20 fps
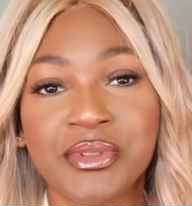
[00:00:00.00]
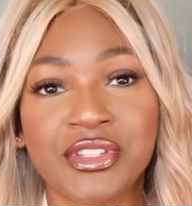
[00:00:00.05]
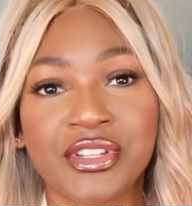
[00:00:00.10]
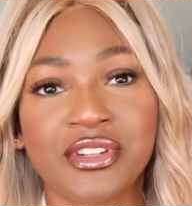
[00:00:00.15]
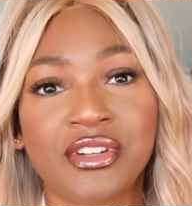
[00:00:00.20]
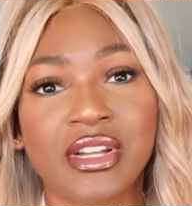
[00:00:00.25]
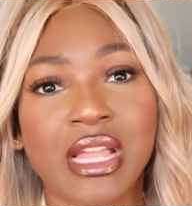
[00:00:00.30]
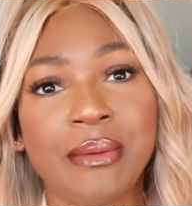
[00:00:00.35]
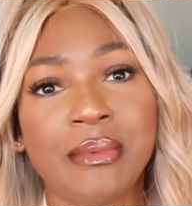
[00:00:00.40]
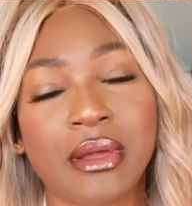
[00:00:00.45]

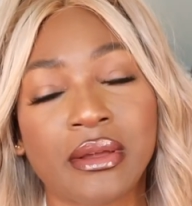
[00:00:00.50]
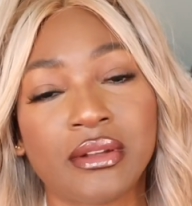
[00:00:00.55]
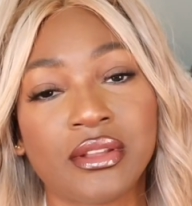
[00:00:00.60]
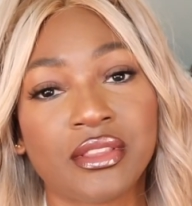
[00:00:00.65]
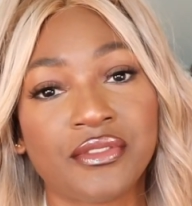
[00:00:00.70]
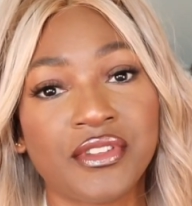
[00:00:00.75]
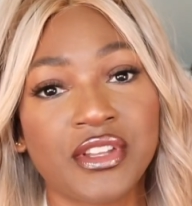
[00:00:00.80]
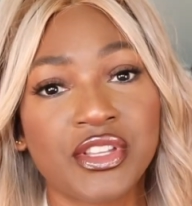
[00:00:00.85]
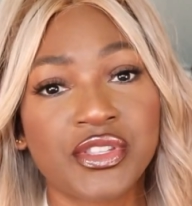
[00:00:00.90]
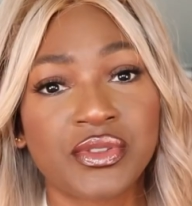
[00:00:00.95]
Welcome back to
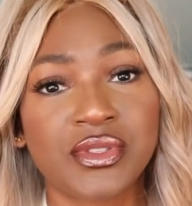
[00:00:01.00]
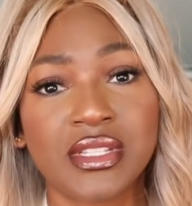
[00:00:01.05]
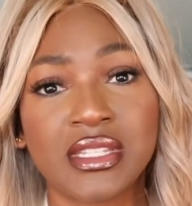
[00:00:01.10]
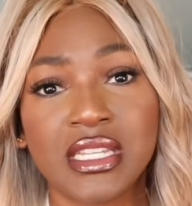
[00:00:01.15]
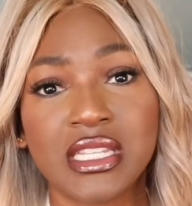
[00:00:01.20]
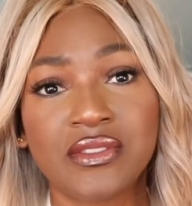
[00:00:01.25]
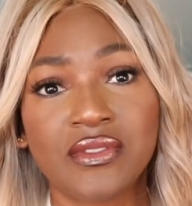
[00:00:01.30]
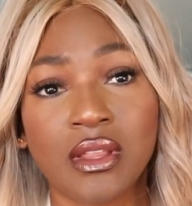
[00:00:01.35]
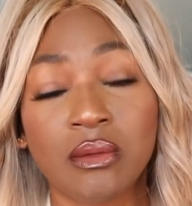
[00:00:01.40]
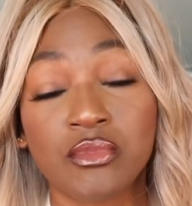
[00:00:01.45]
another video. So in
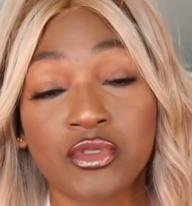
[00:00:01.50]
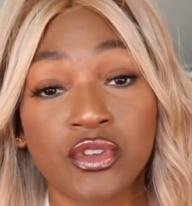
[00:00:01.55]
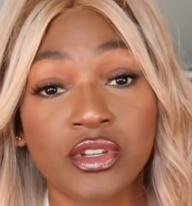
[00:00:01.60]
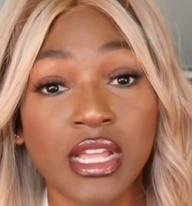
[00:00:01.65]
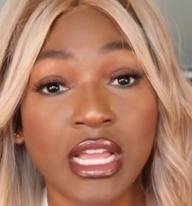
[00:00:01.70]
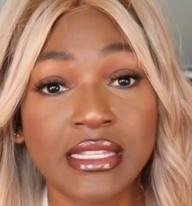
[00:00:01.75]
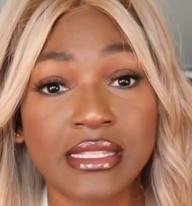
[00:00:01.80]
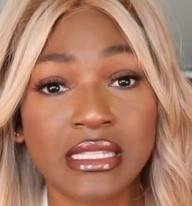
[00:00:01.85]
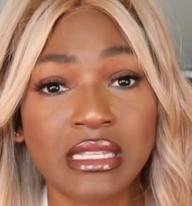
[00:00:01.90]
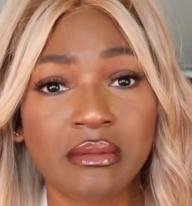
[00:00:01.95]
today's video, I'm sure you
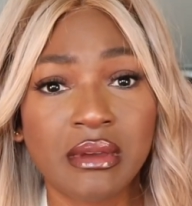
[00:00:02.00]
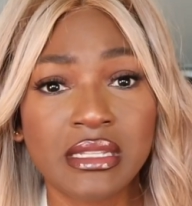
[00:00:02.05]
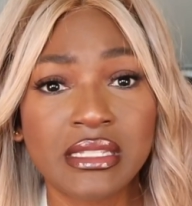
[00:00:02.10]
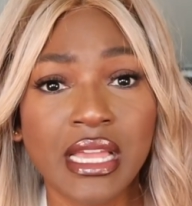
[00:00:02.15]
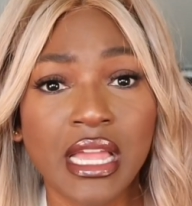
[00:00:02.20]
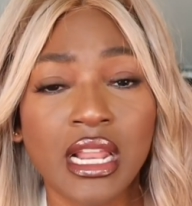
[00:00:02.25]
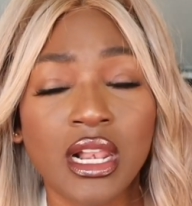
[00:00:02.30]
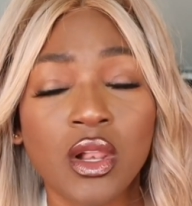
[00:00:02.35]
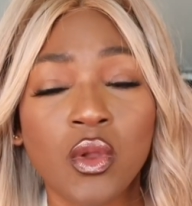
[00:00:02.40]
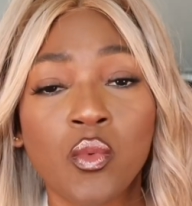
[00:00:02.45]
guys can tell by
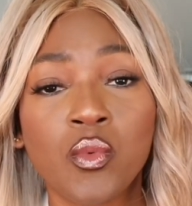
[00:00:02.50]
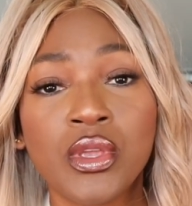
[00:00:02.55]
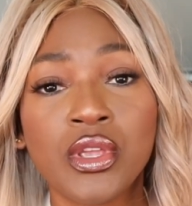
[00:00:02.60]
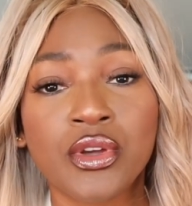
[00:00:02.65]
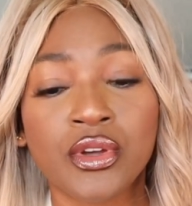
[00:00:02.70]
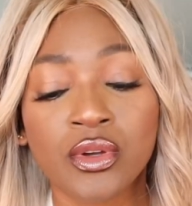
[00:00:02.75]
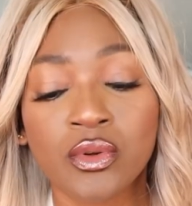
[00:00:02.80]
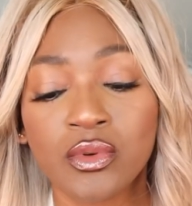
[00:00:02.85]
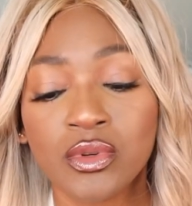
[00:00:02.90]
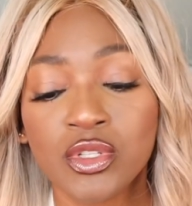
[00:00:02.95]
title, we
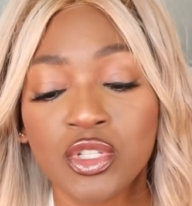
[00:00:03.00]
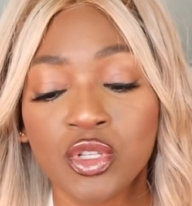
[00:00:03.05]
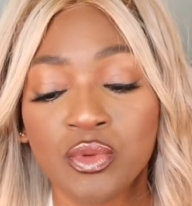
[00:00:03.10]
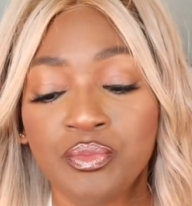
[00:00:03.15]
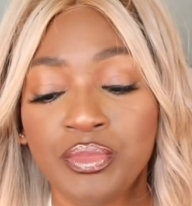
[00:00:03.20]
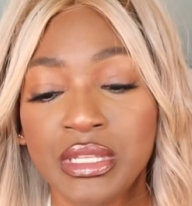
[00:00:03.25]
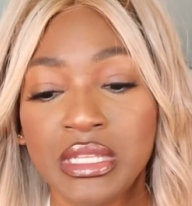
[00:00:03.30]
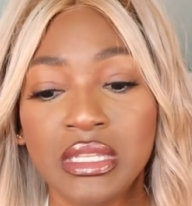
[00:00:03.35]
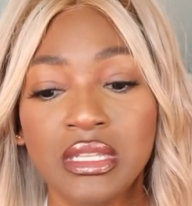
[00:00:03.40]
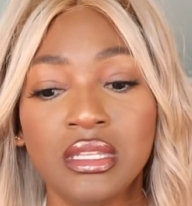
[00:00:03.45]
are going to
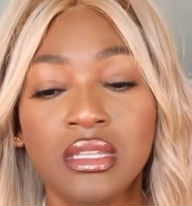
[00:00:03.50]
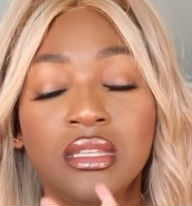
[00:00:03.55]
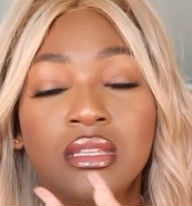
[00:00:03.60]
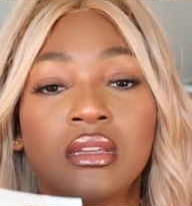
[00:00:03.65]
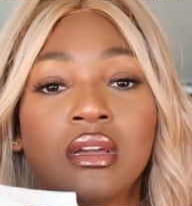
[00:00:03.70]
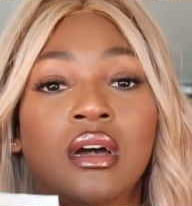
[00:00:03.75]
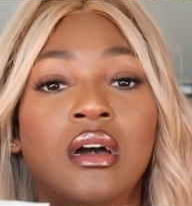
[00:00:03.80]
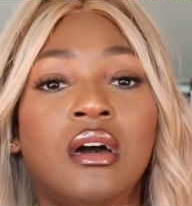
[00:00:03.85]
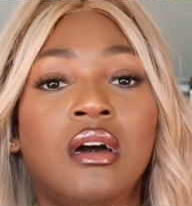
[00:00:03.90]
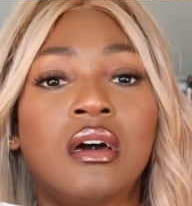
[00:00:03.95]
be
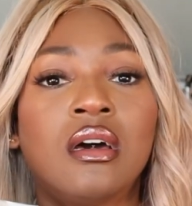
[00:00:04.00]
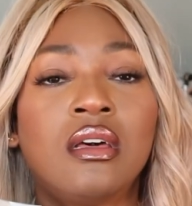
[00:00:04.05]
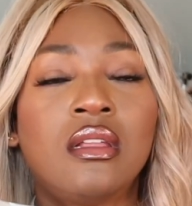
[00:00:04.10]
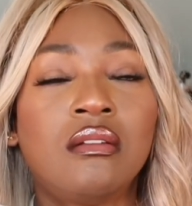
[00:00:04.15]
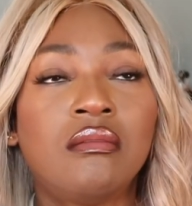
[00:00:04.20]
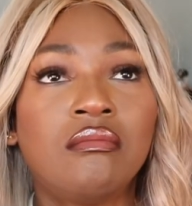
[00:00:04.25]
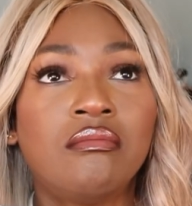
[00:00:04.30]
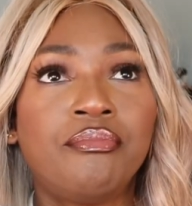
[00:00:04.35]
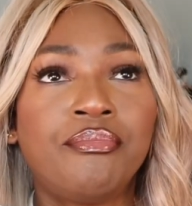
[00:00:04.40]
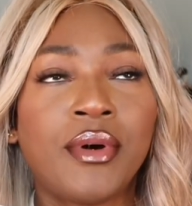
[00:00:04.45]

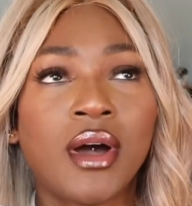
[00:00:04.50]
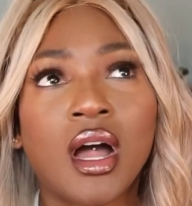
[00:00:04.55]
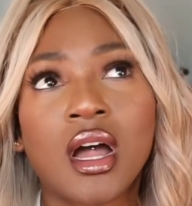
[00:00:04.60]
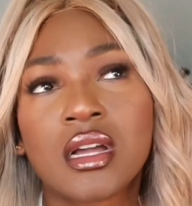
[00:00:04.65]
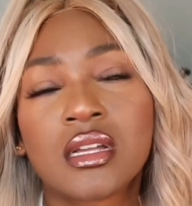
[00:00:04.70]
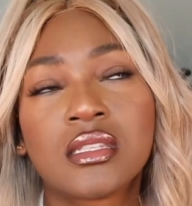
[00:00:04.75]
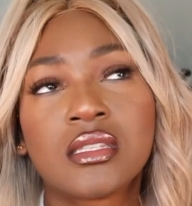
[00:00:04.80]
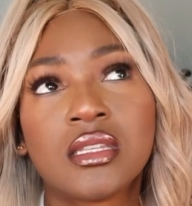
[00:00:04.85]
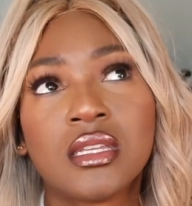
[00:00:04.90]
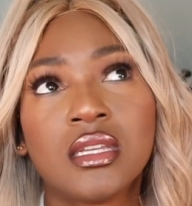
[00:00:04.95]

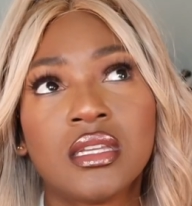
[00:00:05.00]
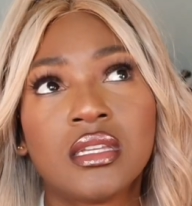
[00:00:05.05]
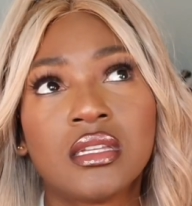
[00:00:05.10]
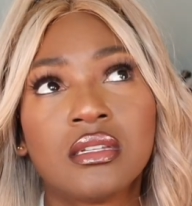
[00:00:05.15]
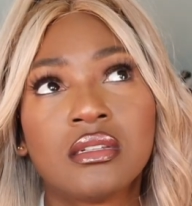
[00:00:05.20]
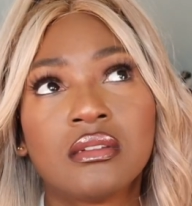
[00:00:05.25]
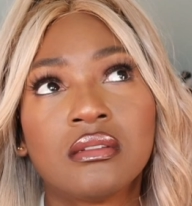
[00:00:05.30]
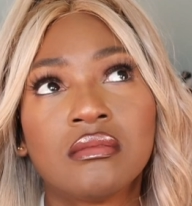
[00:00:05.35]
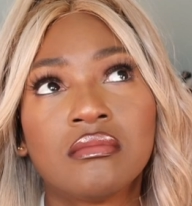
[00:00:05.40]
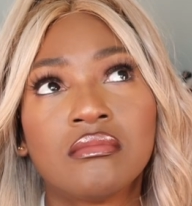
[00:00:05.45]

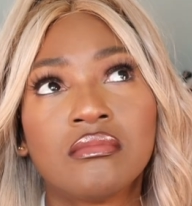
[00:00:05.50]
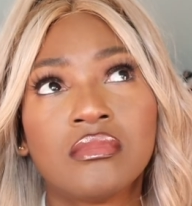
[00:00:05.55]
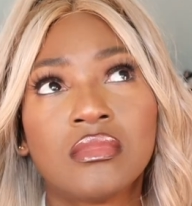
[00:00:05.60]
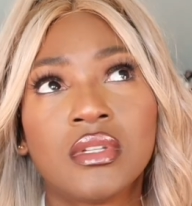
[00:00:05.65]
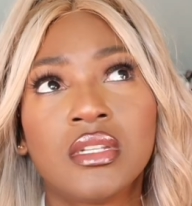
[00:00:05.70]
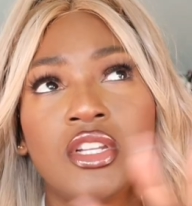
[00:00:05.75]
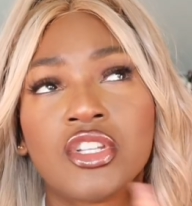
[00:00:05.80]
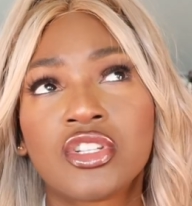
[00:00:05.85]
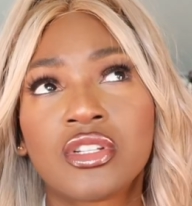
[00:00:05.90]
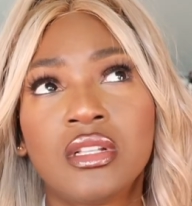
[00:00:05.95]
unboxing
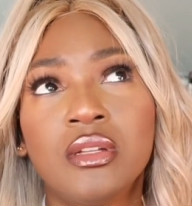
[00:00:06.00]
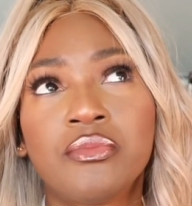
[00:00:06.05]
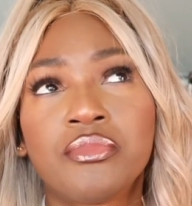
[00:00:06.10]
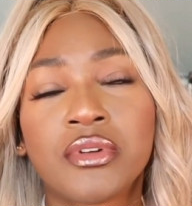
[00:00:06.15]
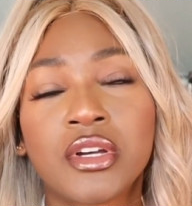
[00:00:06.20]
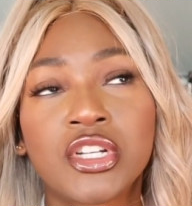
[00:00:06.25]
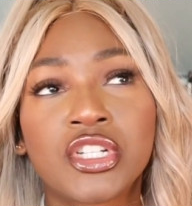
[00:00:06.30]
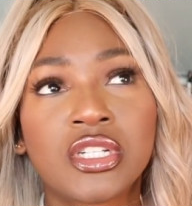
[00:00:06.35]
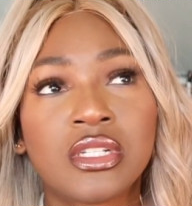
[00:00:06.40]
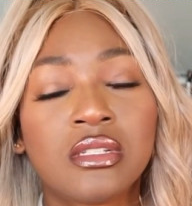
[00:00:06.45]
initial
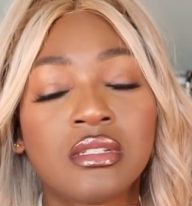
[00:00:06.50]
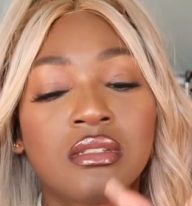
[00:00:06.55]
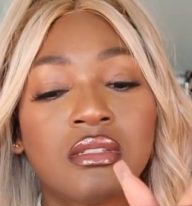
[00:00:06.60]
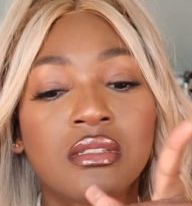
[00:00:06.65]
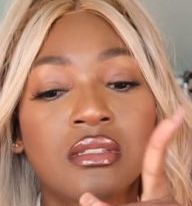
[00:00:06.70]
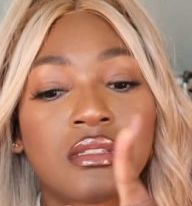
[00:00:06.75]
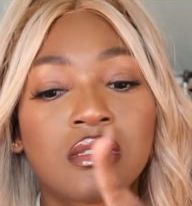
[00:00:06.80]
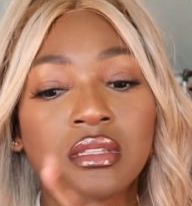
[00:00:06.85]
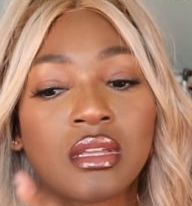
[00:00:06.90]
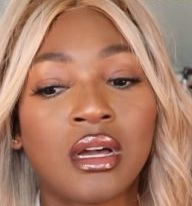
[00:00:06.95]

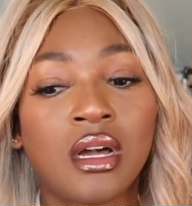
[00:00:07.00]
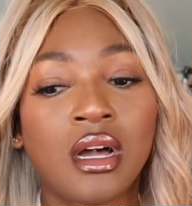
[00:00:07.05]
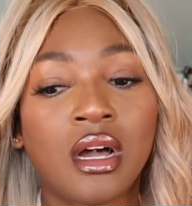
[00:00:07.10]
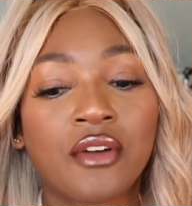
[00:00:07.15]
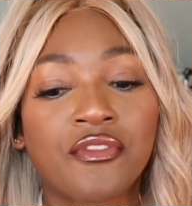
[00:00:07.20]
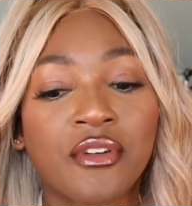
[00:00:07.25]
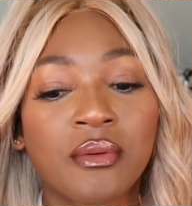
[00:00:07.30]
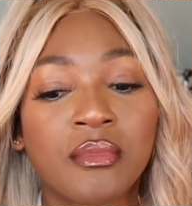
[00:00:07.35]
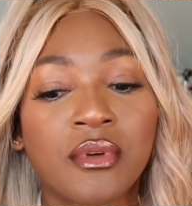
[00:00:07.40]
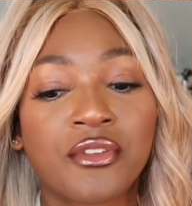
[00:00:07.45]
impressions
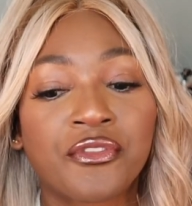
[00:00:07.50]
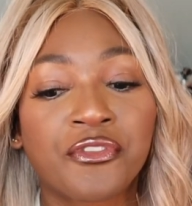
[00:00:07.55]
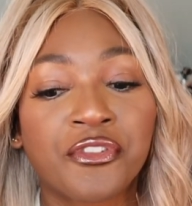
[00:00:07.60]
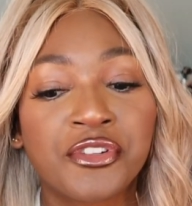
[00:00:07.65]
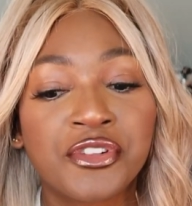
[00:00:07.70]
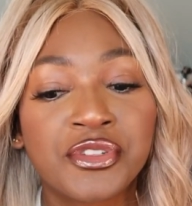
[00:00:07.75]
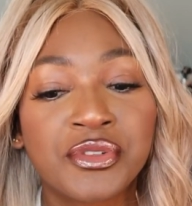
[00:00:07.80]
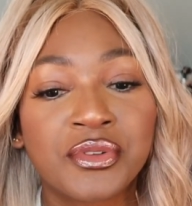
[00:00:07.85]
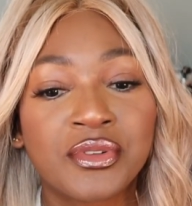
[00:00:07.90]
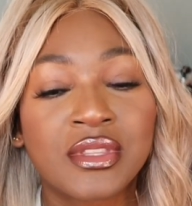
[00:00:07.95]
from a
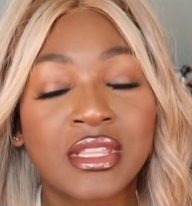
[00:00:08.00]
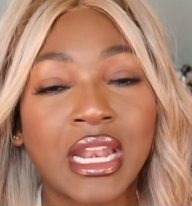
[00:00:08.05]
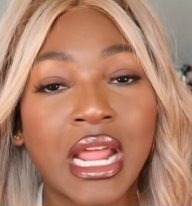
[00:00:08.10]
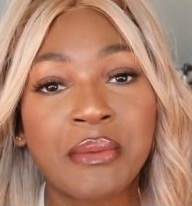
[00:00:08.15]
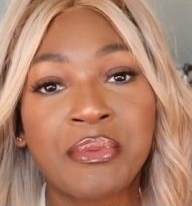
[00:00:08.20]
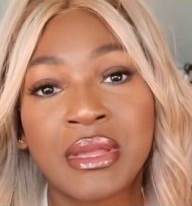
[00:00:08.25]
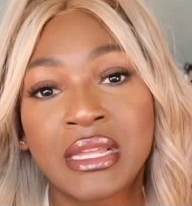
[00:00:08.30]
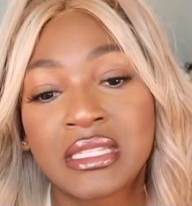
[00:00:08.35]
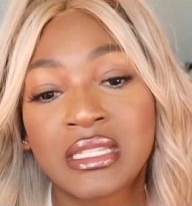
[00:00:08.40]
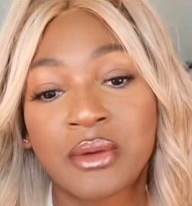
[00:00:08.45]
frontal that I
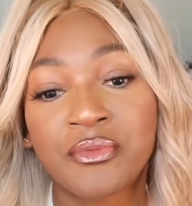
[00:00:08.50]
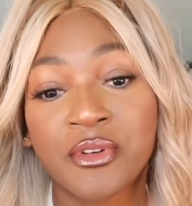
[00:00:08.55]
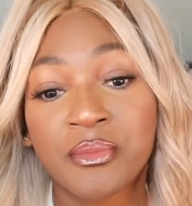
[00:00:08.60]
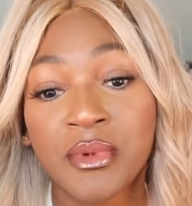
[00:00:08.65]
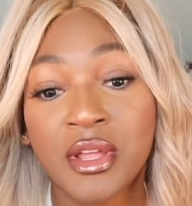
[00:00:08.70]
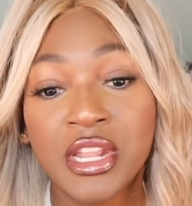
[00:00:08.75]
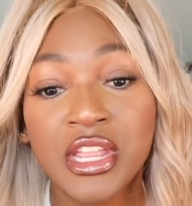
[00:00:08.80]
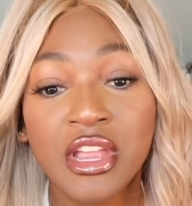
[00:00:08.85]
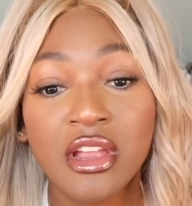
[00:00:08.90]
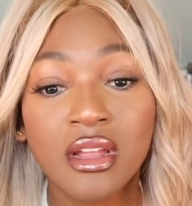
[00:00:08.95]
picked up from
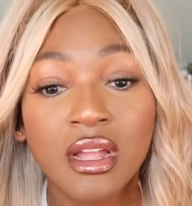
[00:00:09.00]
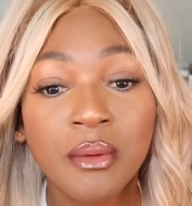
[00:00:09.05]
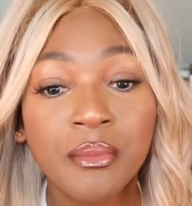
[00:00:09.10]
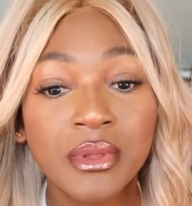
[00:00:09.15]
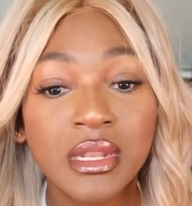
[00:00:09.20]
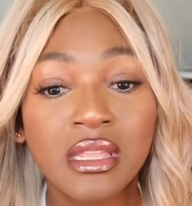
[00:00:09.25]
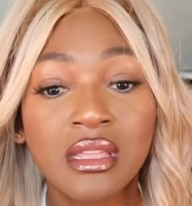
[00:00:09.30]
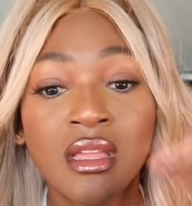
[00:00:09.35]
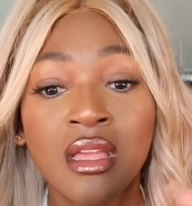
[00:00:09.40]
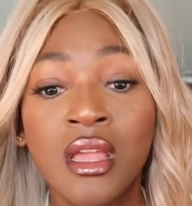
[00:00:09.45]
Honey Hair
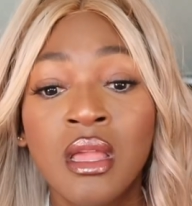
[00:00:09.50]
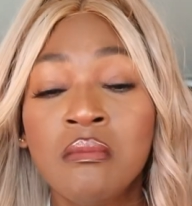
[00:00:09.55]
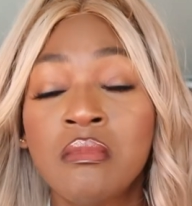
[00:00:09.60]
Company.